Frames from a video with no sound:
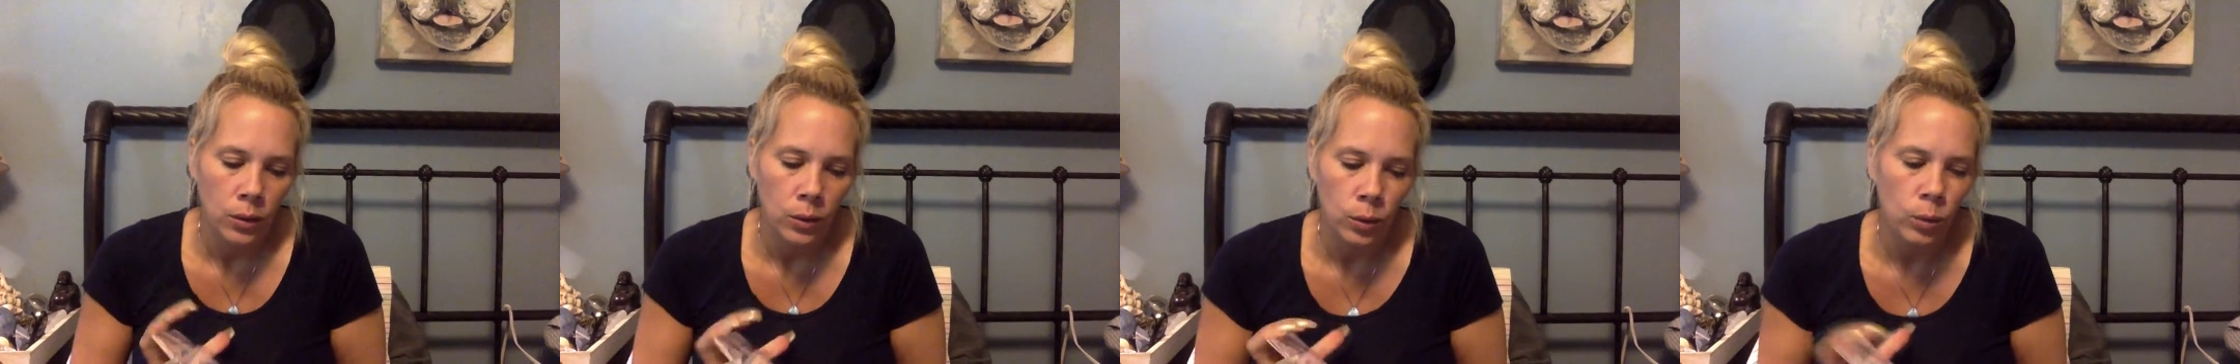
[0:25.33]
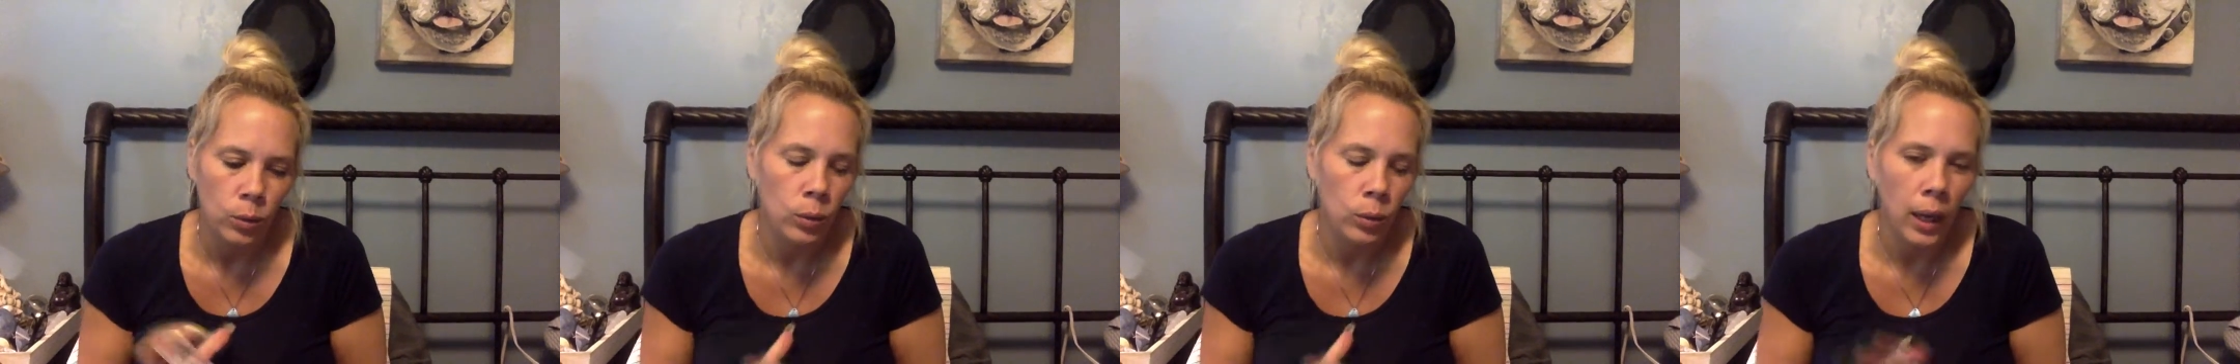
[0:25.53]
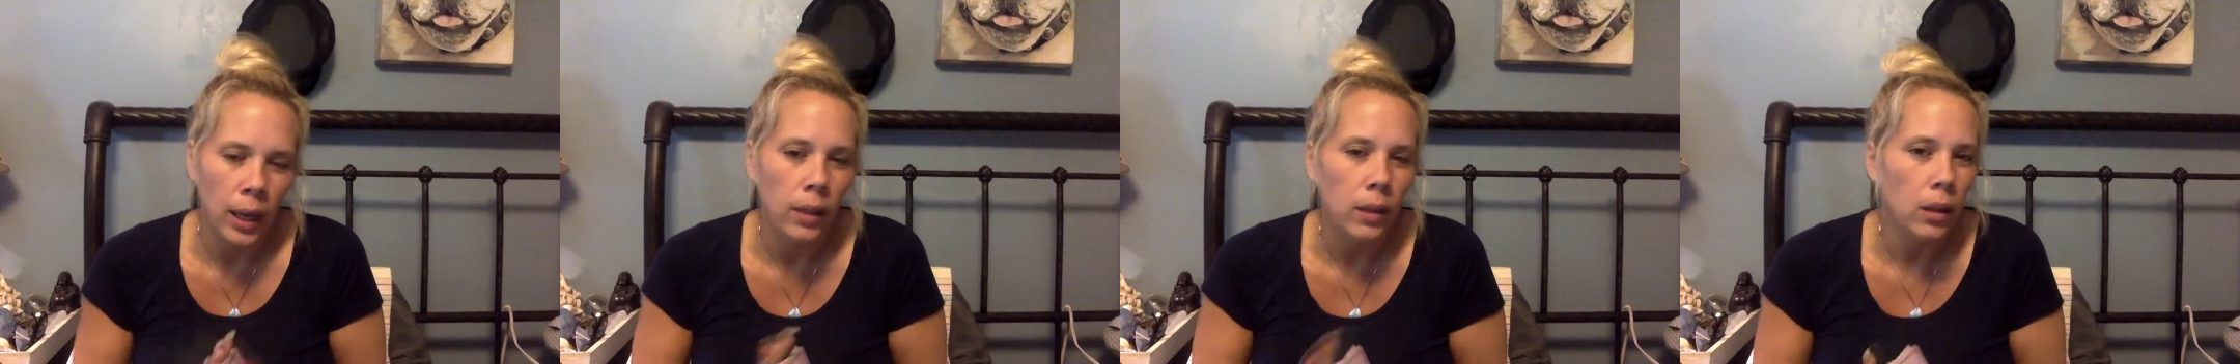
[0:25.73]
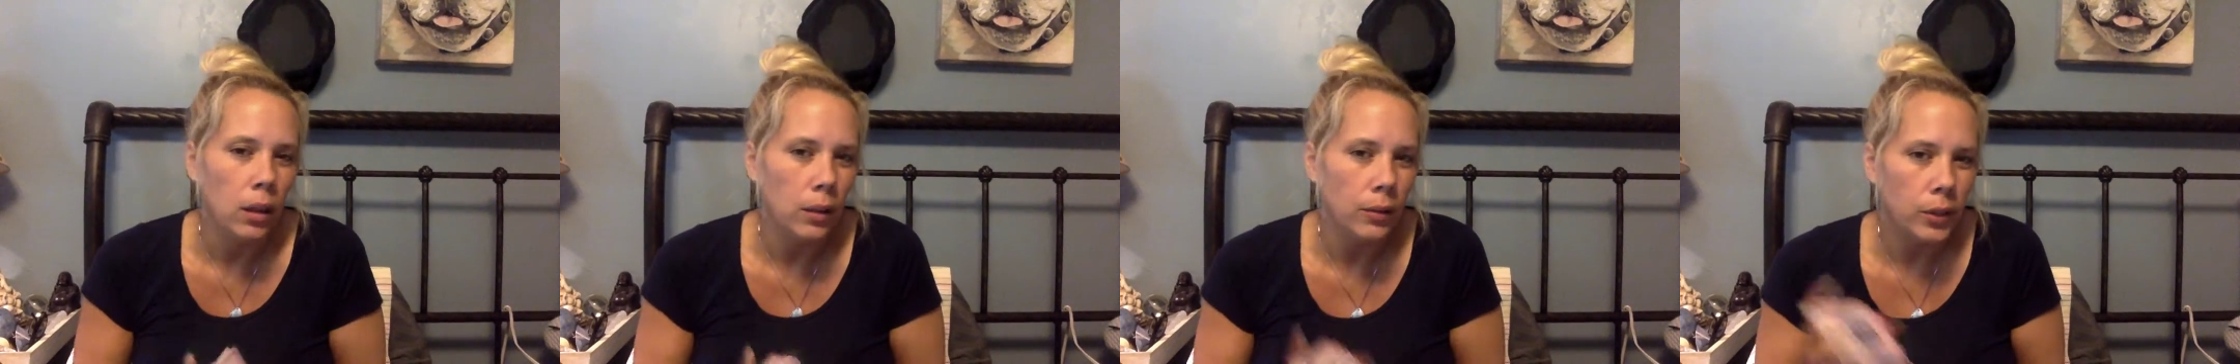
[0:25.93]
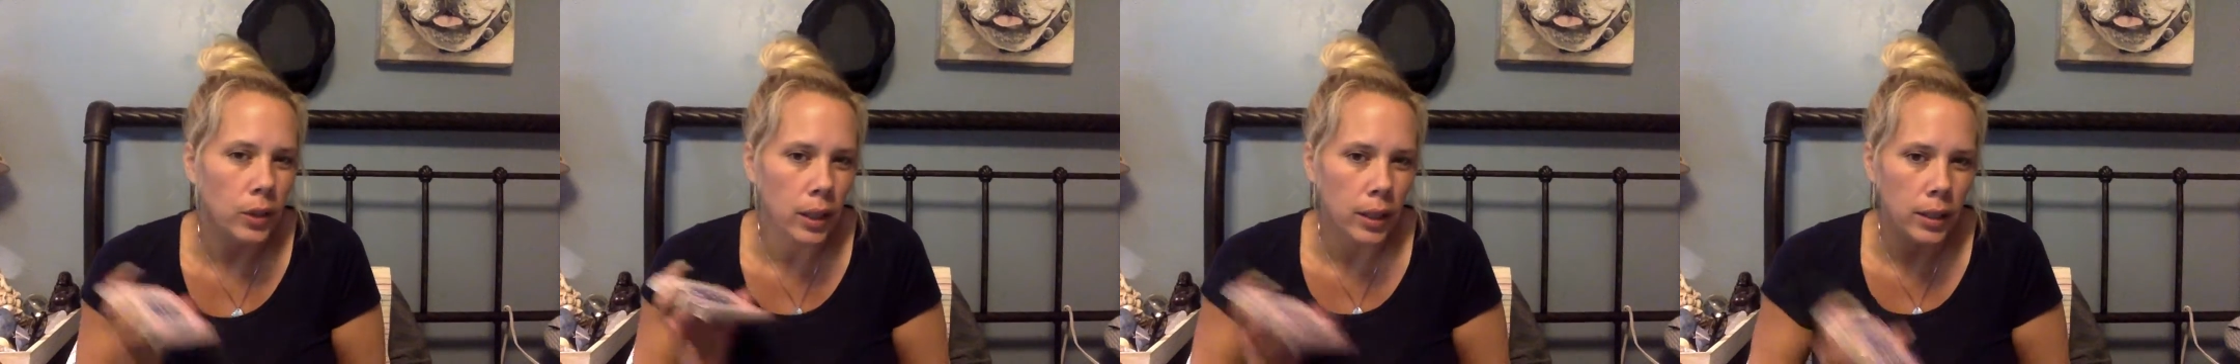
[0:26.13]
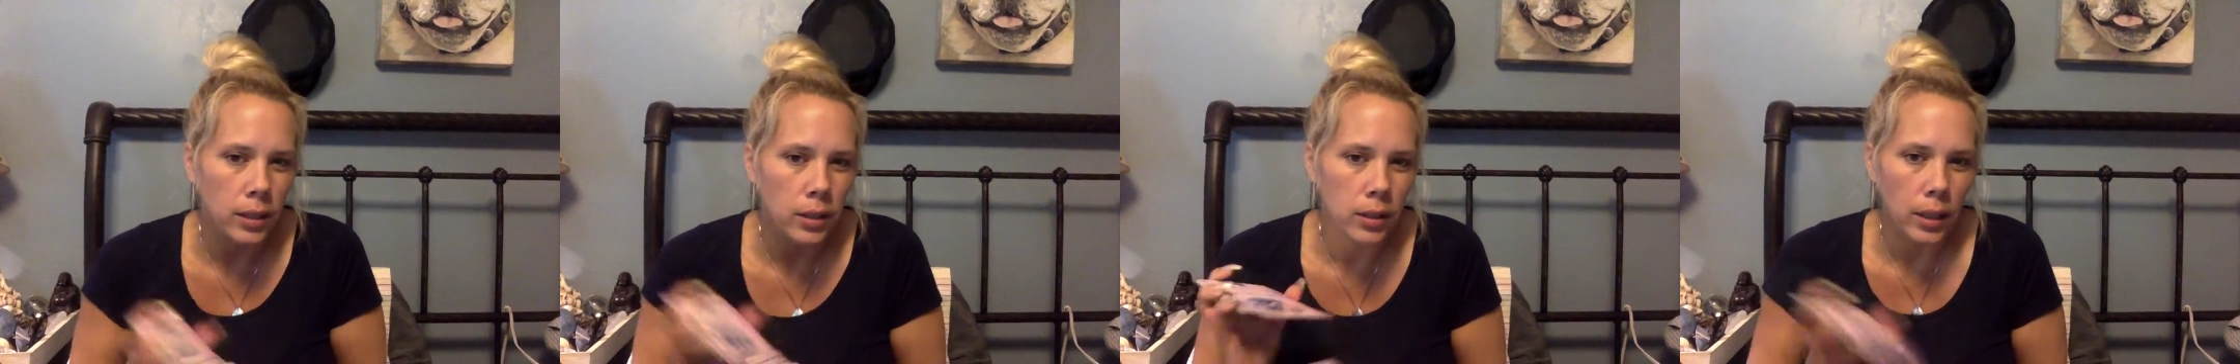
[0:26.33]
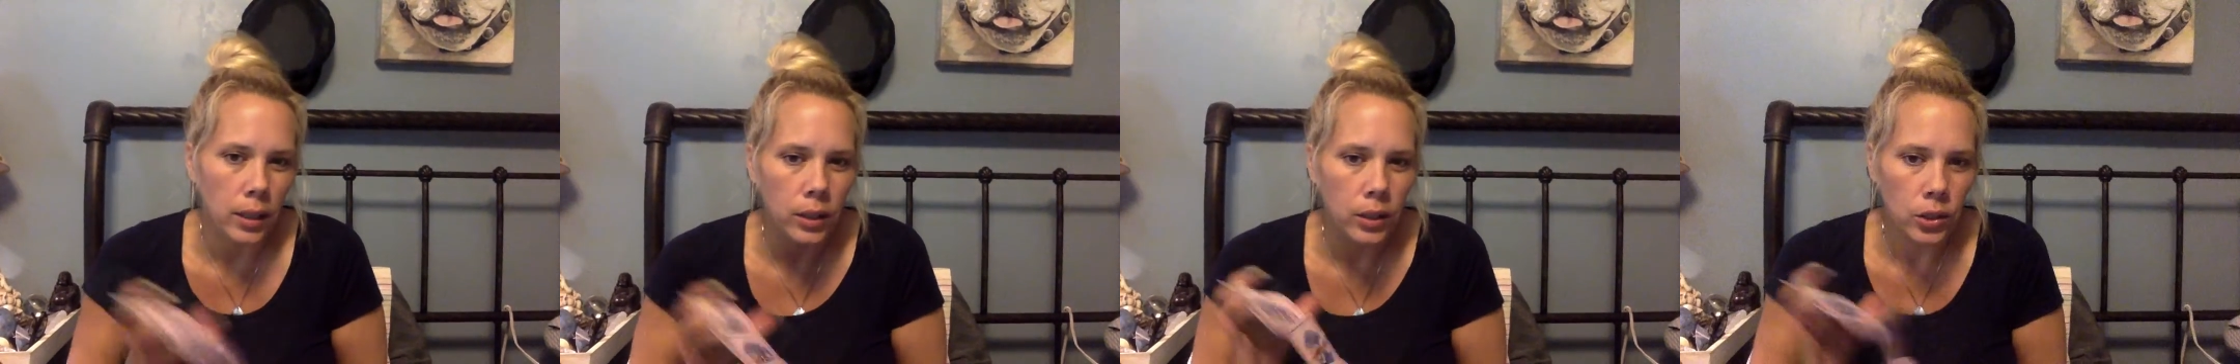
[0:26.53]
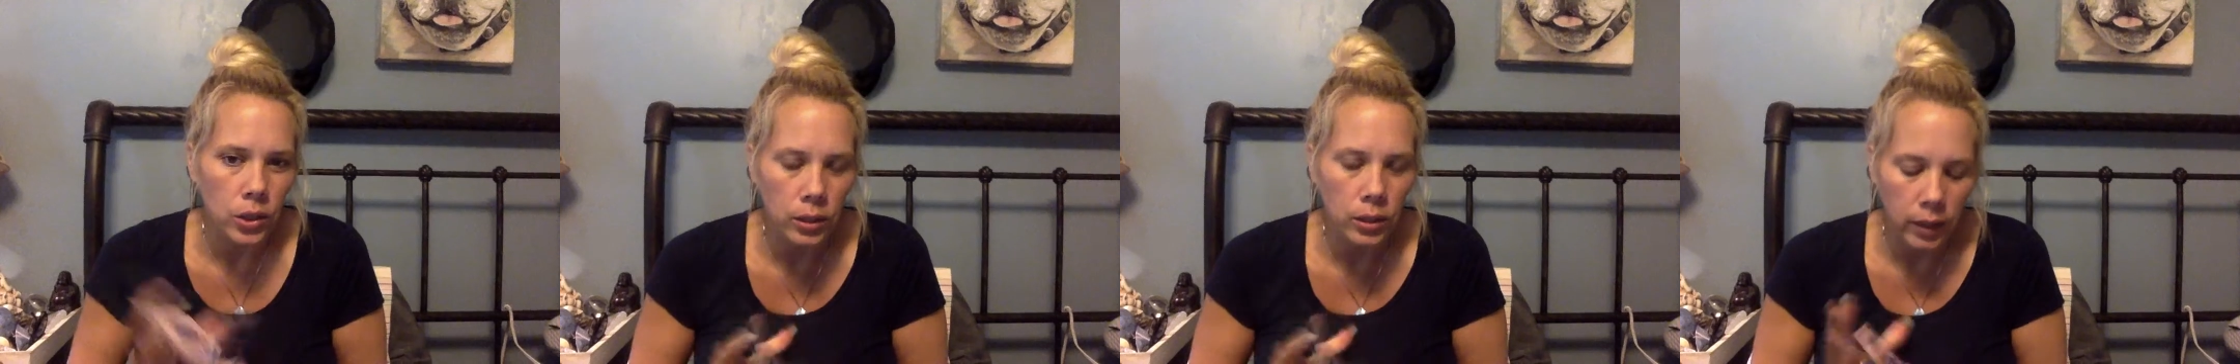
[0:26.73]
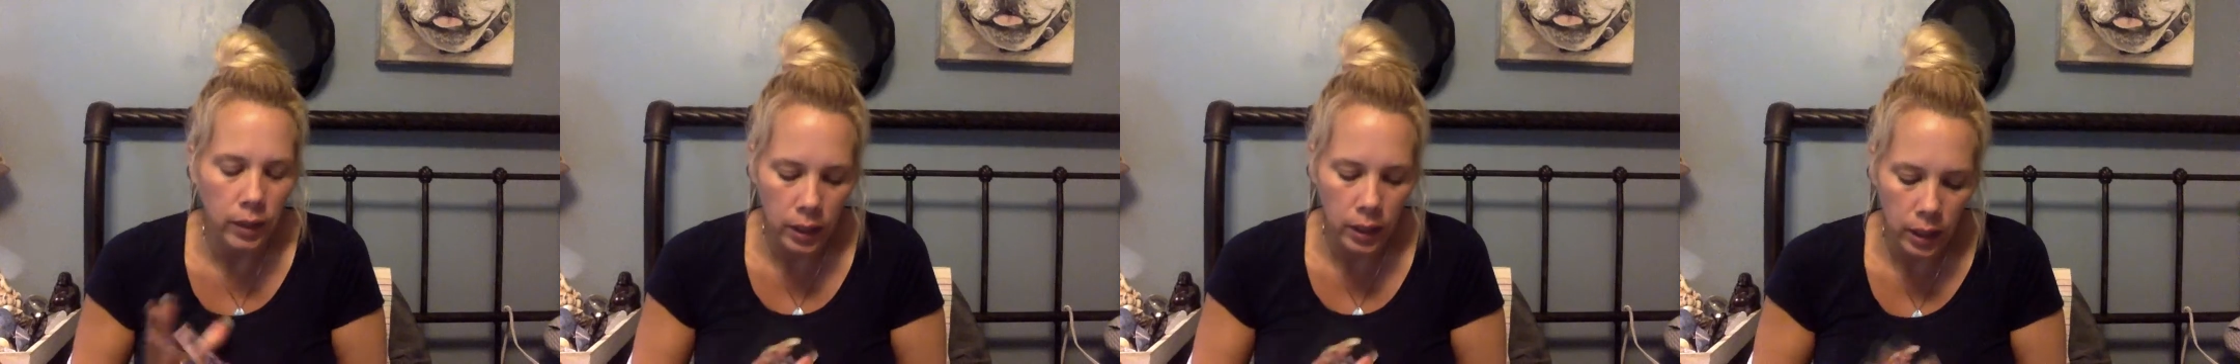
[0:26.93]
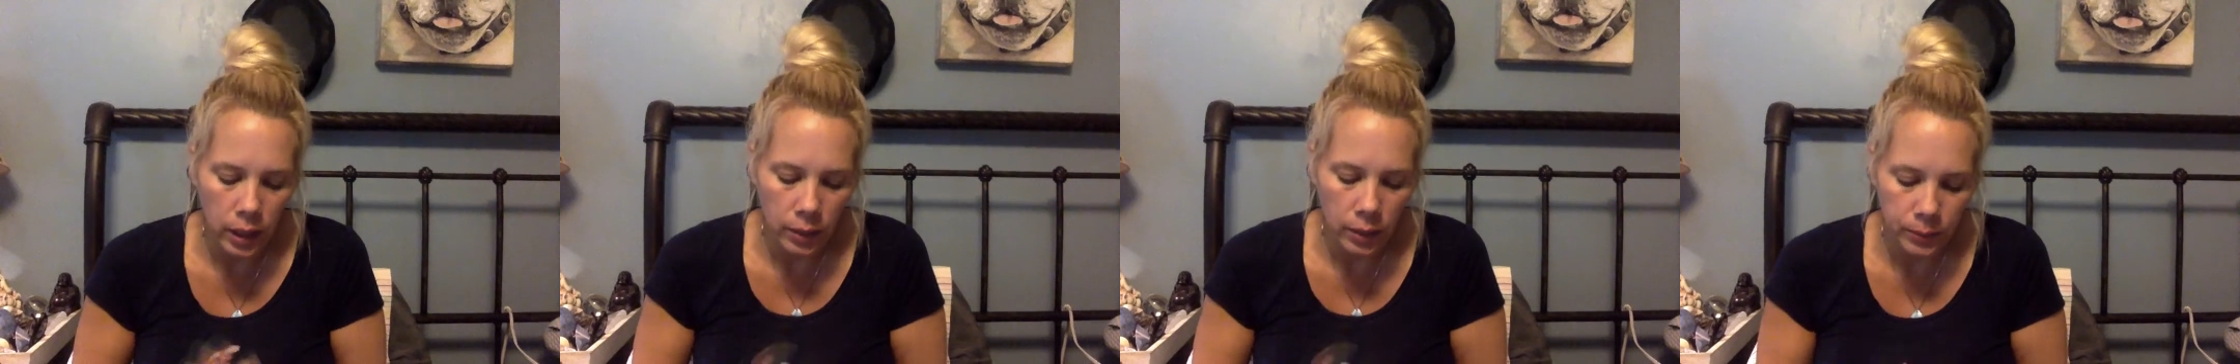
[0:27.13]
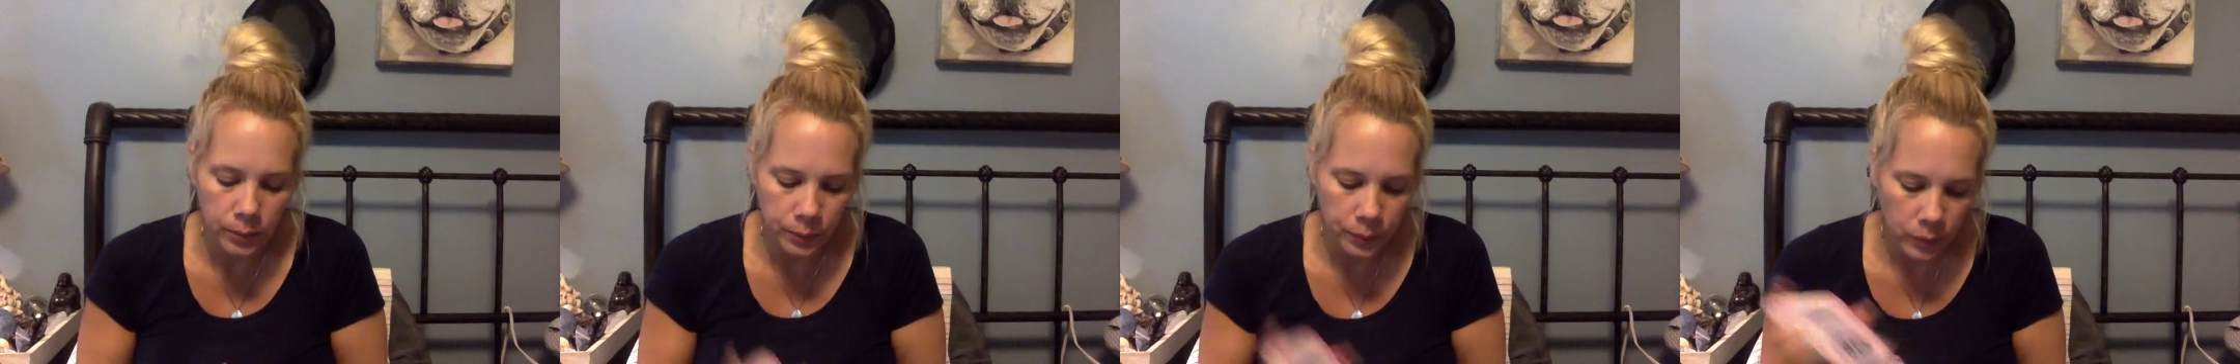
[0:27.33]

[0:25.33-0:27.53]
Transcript: Ooh, I love you guys' energy right now.